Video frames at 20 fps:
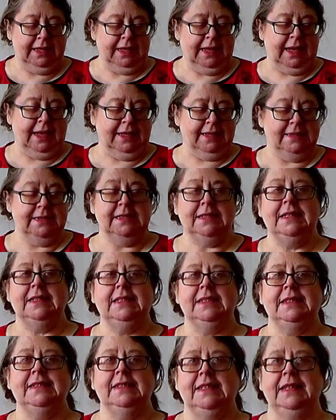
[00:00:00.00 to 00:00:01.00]
and it
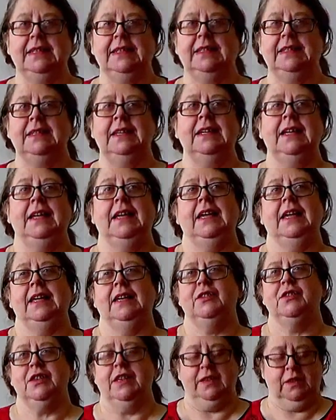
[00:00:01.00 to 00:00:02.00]
is in a
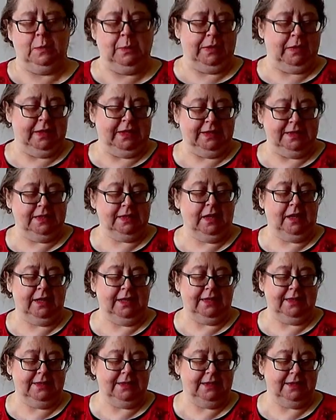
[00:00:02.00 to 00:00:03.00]
Shakespearean
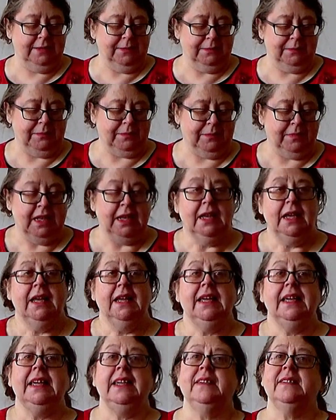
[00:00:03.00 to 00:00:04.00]
sonnet.
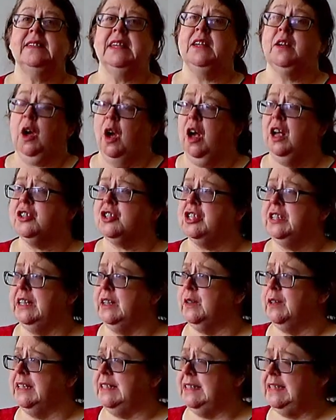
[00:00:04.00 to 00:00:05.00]
It's a
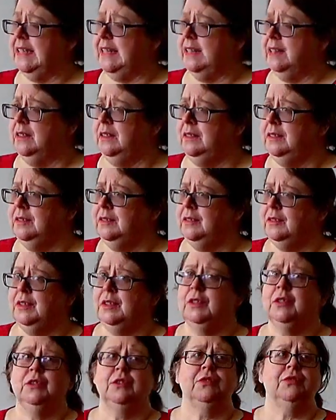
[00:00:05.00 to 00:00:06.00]
cautionary tale
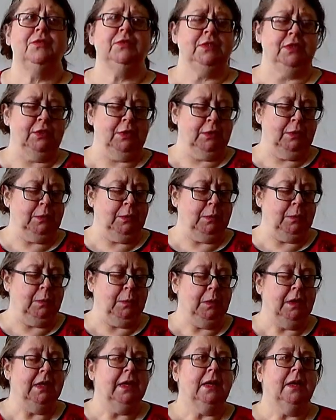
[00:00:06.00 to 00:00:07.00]
to
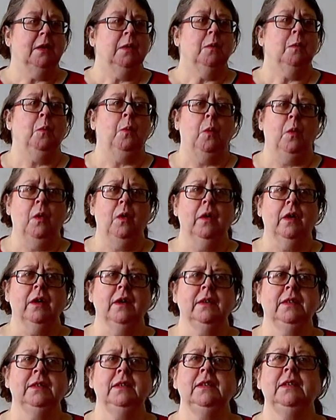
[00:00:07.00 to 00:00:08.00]

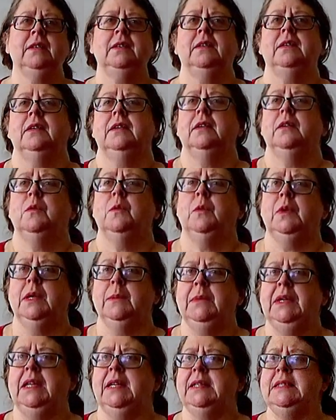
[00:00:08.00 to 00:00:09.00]
warn
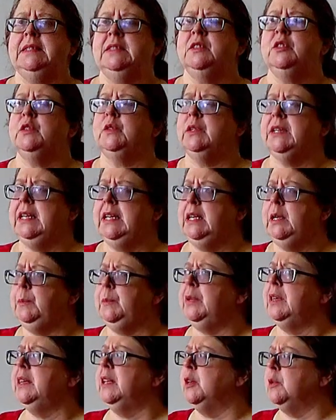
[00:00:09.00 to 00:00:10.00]
women to
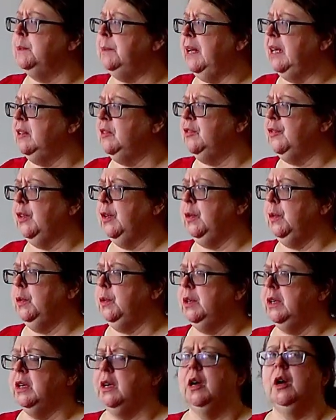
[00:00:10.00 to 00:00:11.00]
keep their
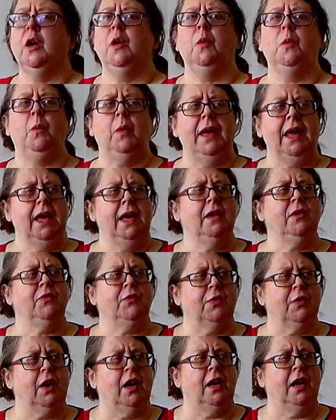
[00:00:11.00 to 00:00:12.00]
menfolk away
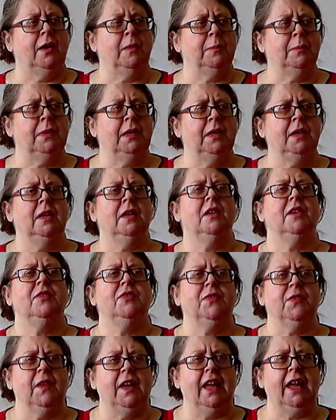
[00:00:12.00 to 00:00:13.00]
from
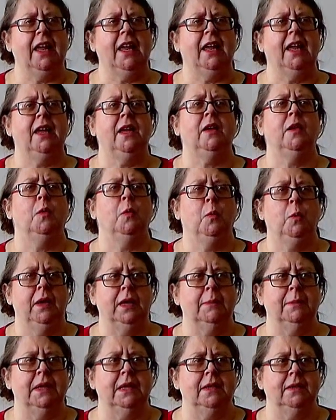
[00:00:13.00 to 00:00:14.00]
fey
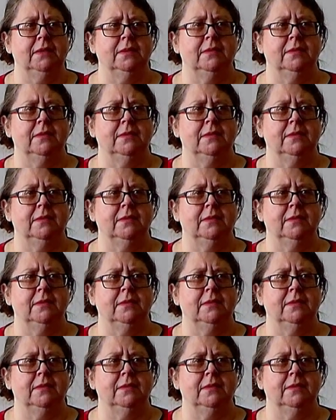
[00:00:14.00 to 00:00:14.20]
women,